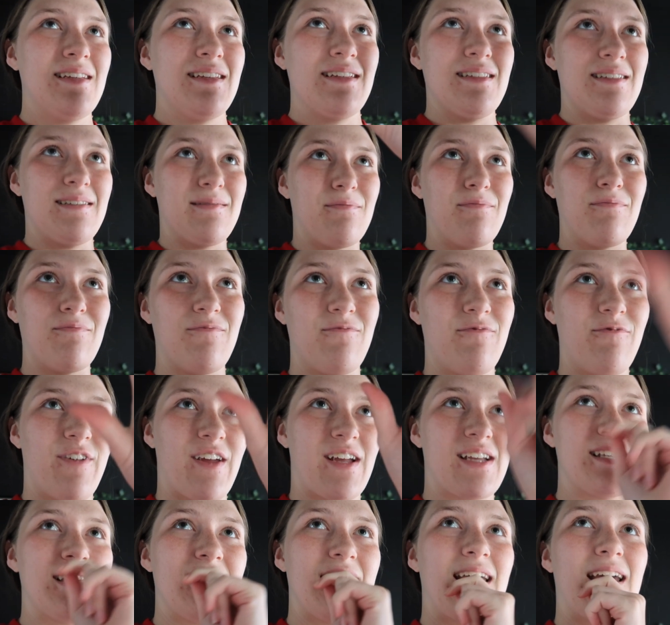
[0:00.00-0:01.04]
some
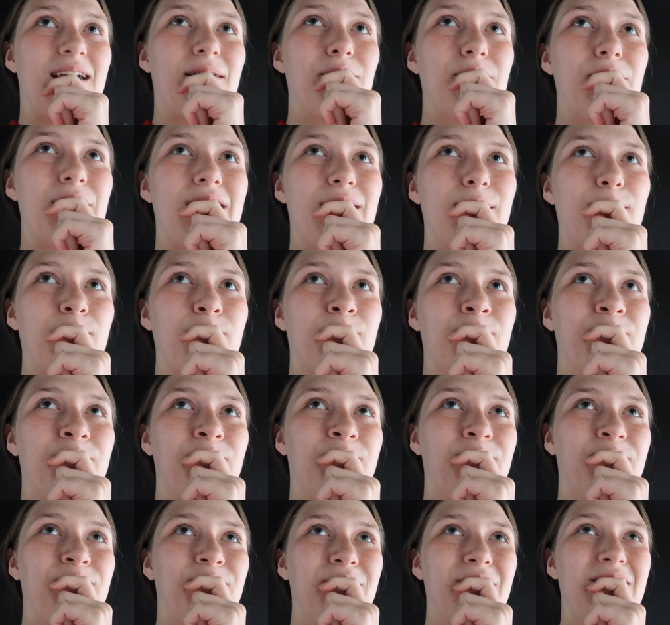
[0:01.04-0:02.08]
fixing, but
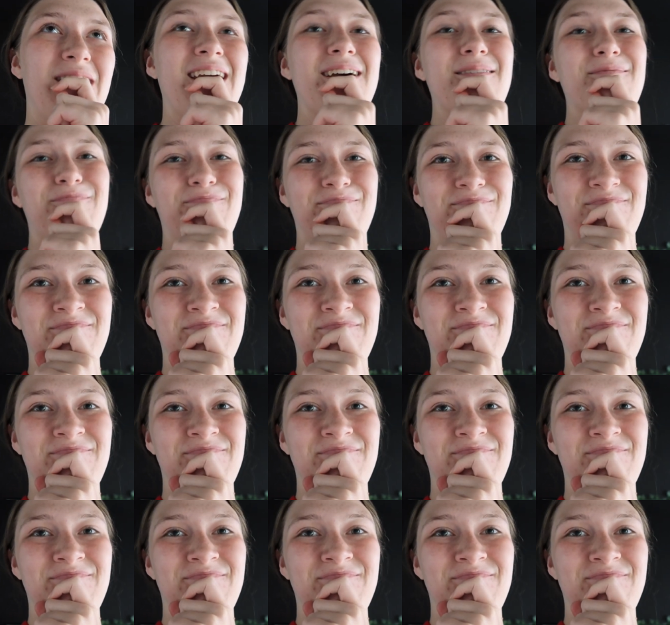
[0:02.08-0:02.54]
yeah.